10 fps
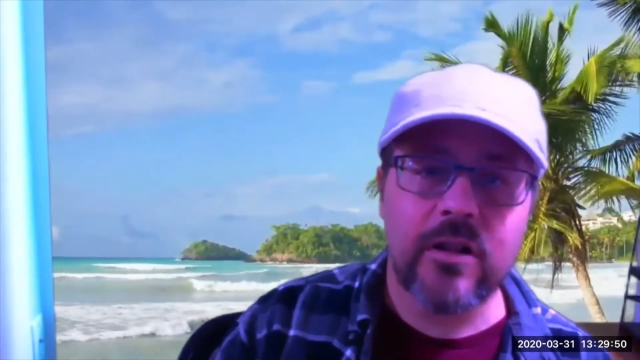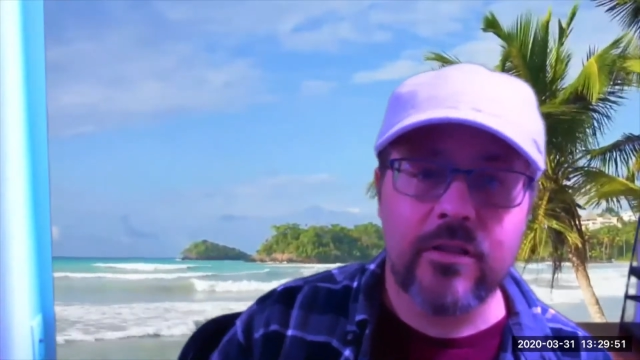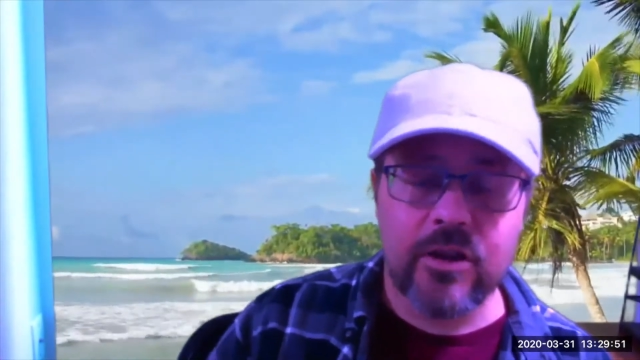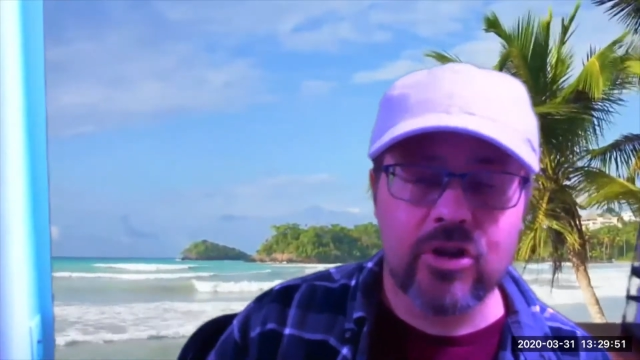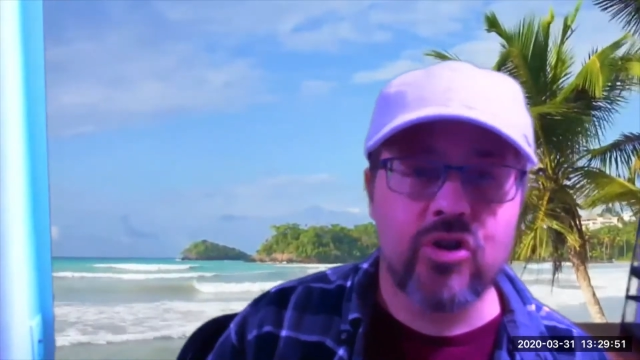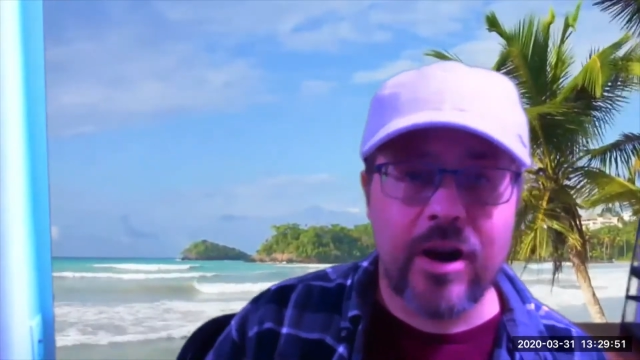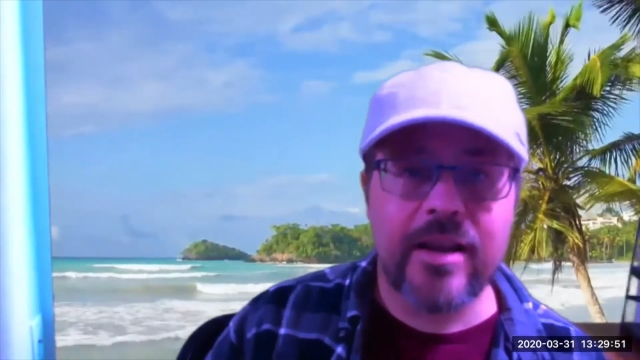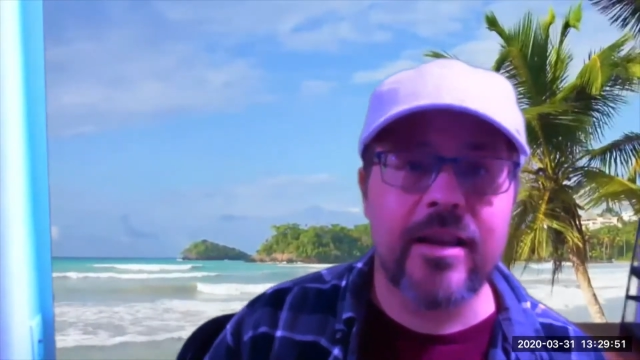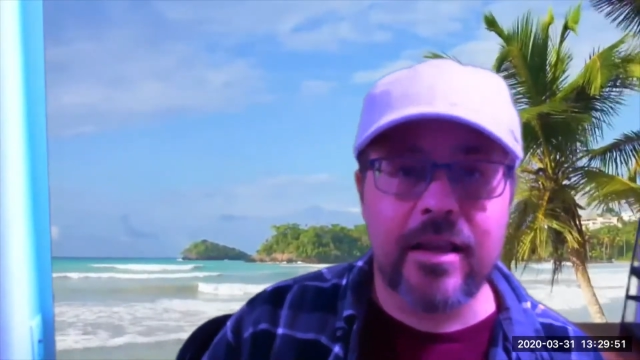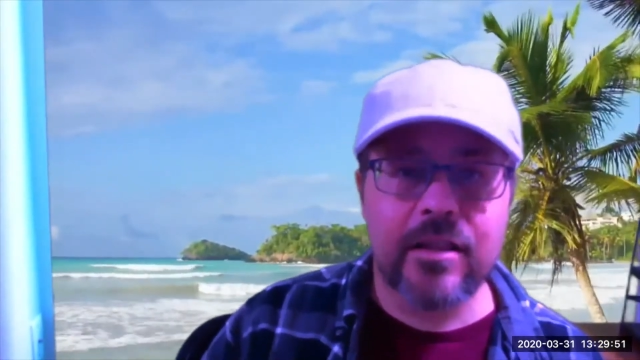that are trying
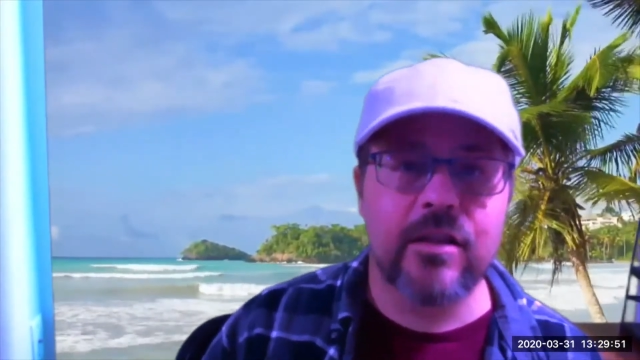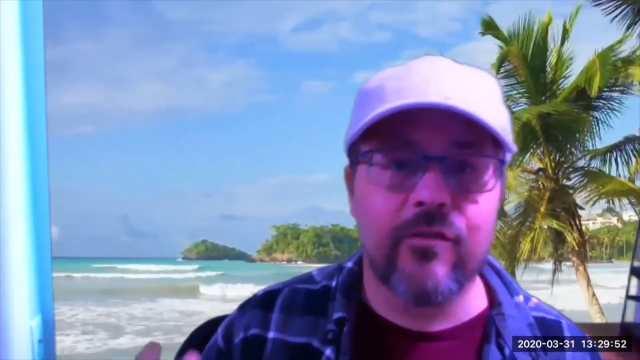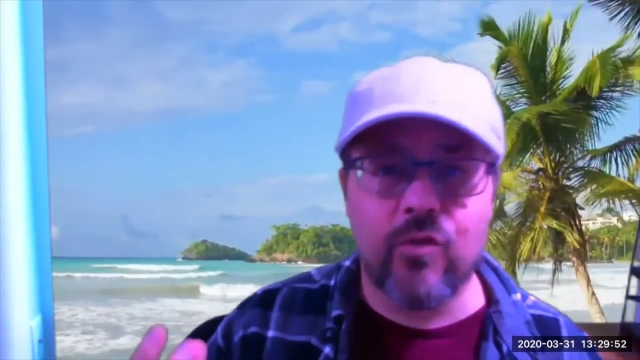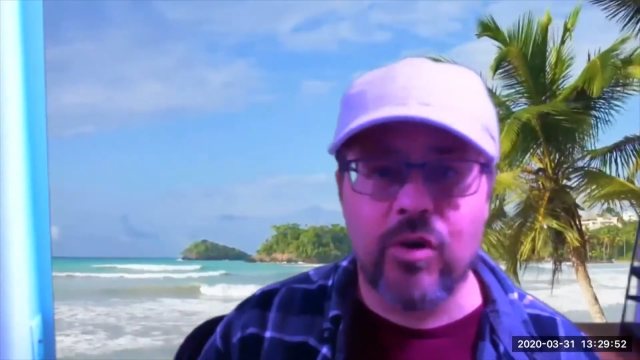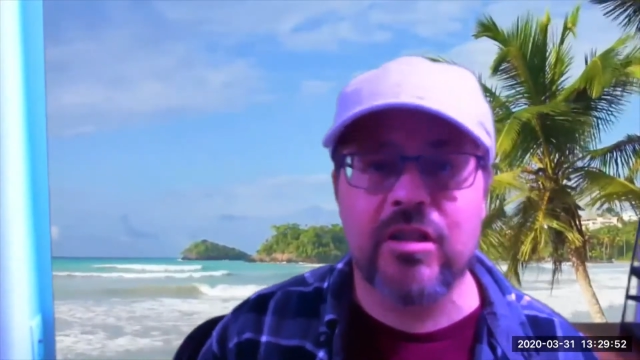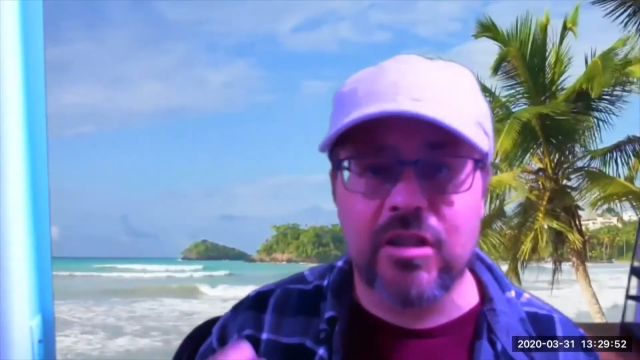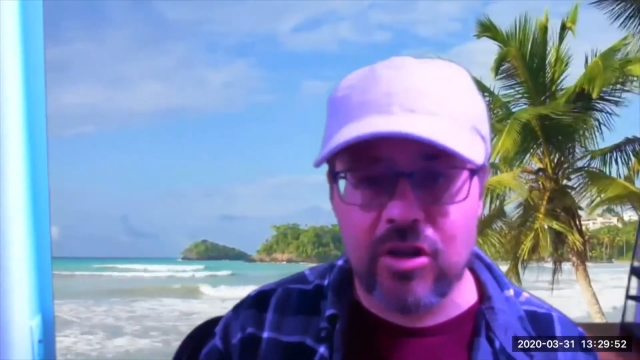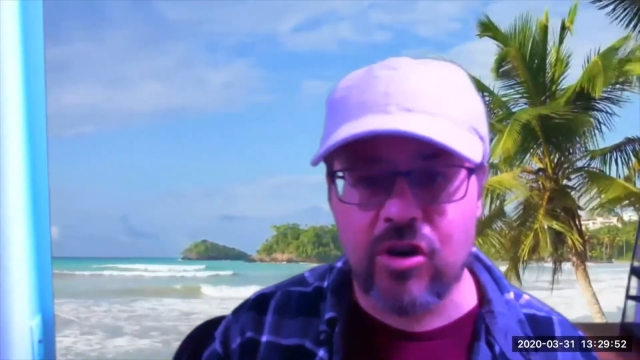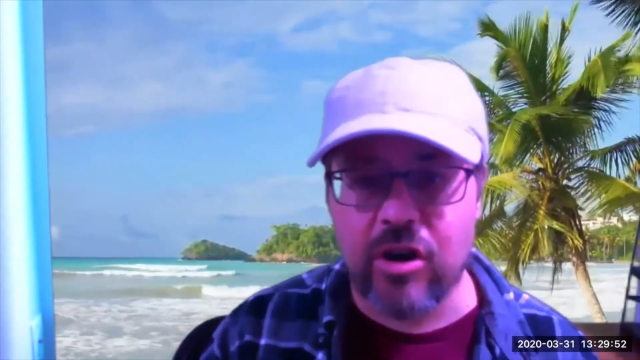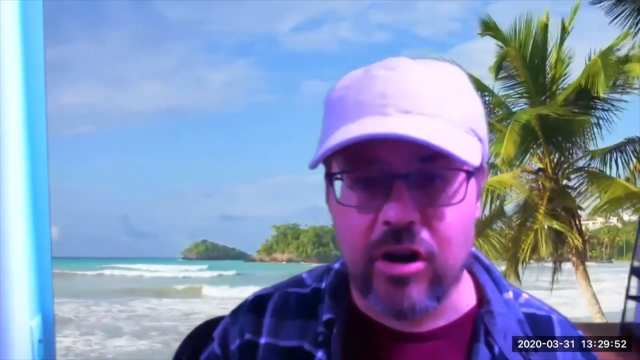to get their voices
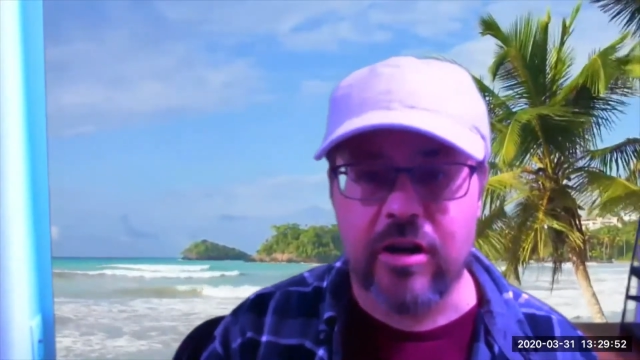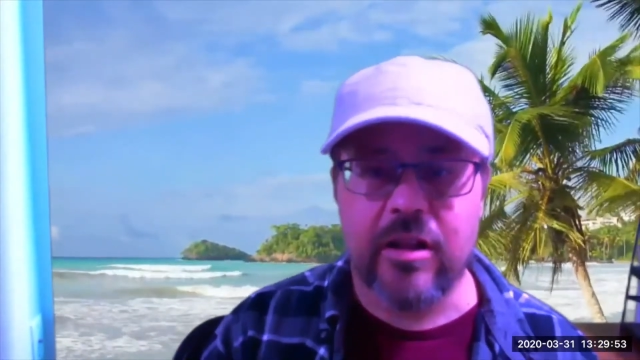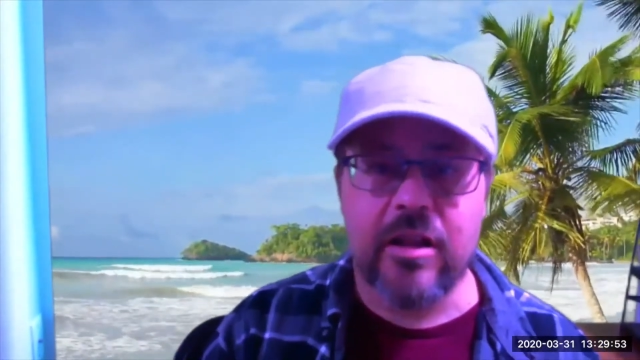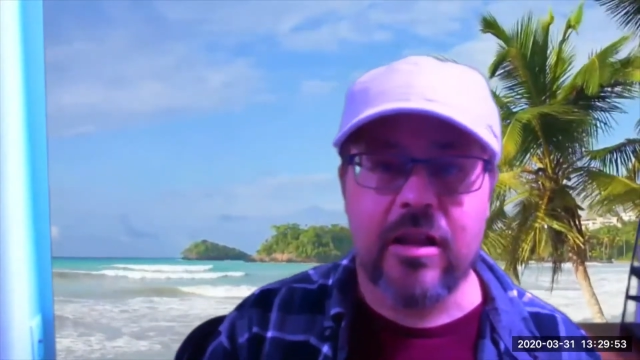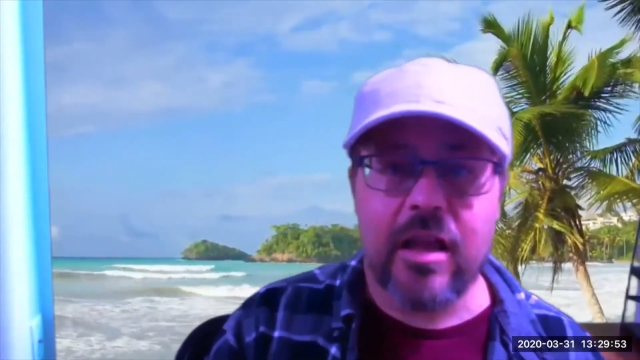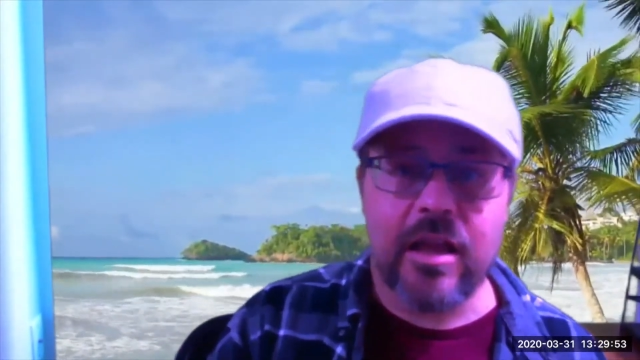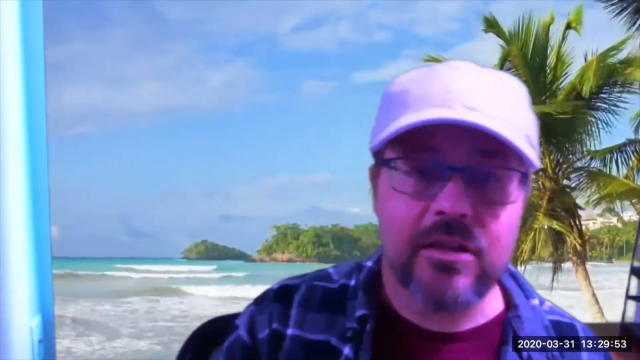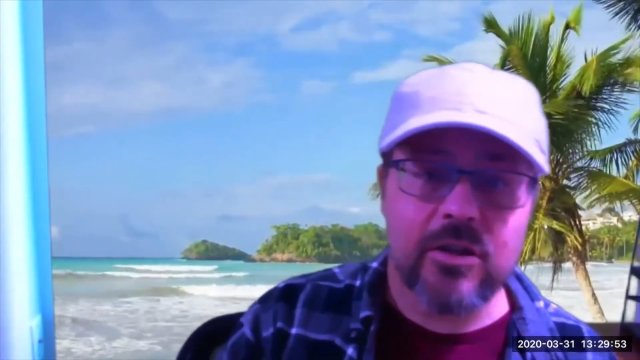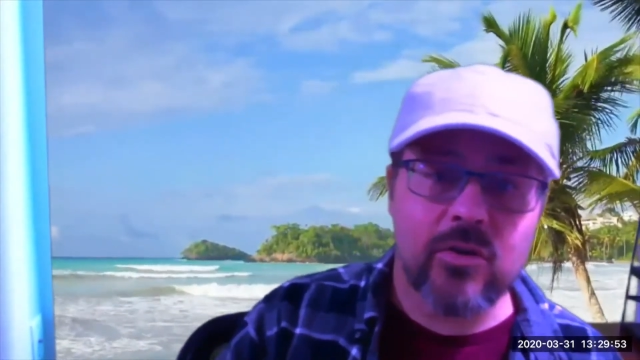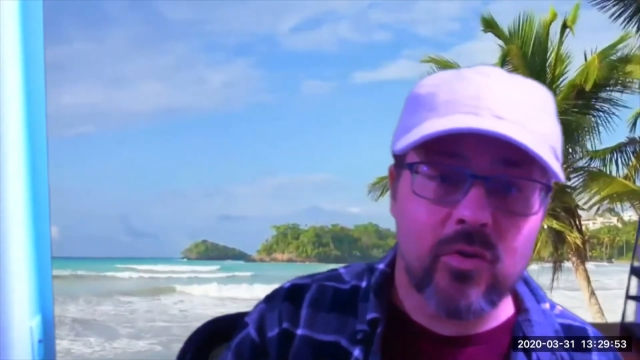heard. And
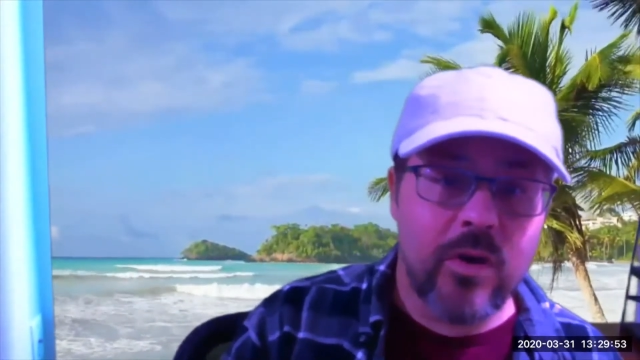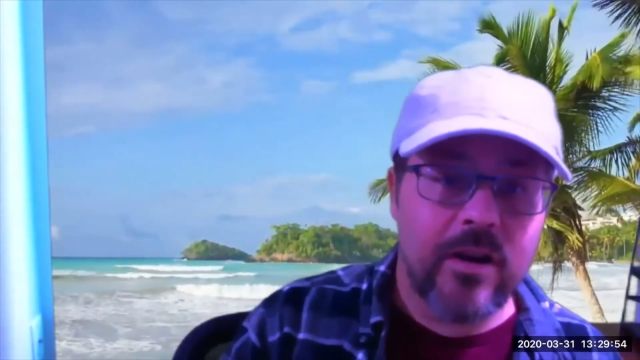so quite